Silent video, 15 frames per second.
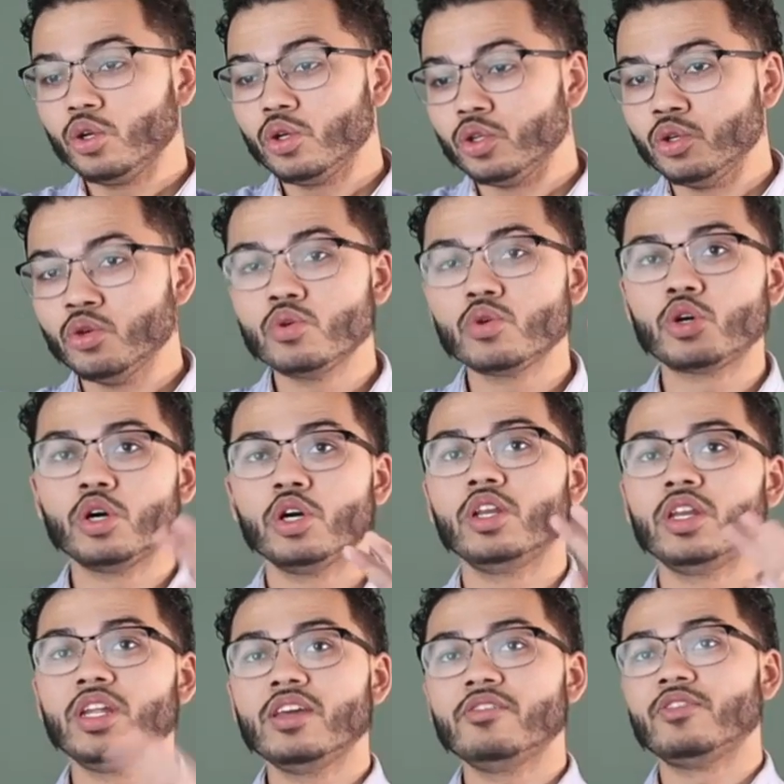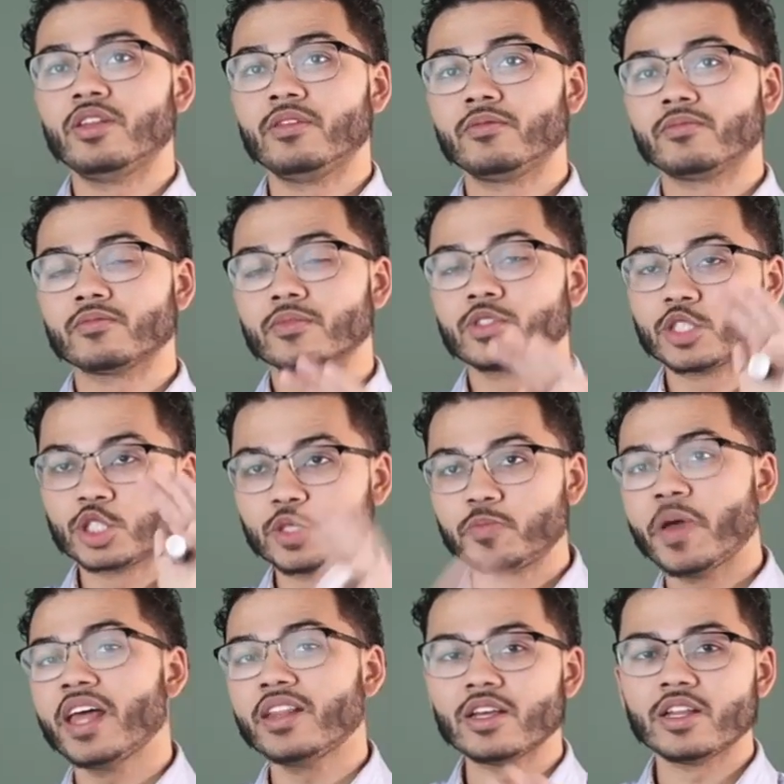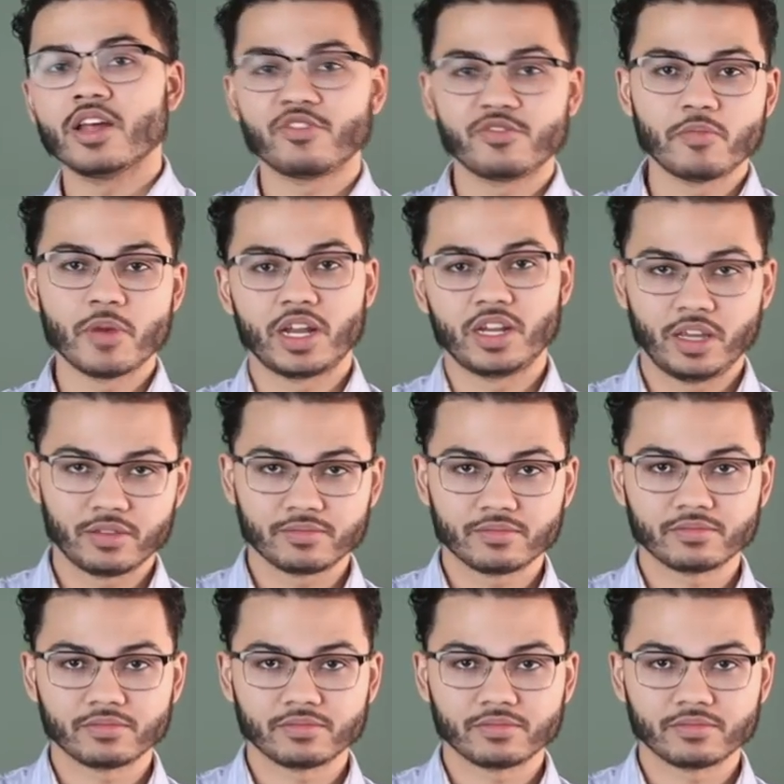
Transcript: You couldn't even spend enough money.